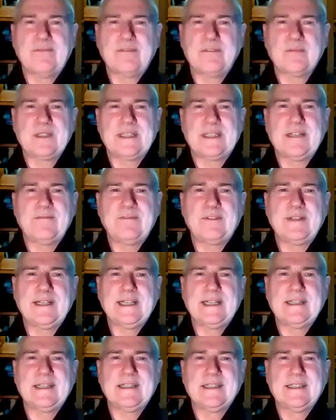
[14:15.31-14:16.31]
from
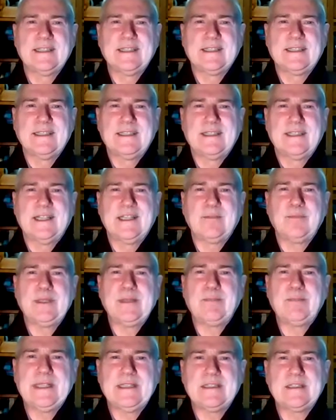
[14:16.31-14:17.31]
suffering, and
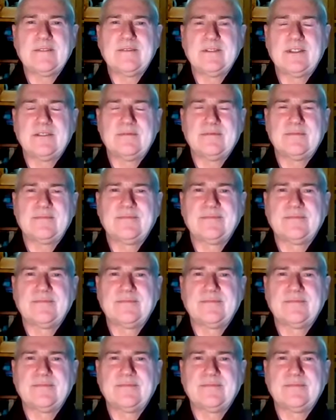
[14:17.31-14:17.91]
be peaceful.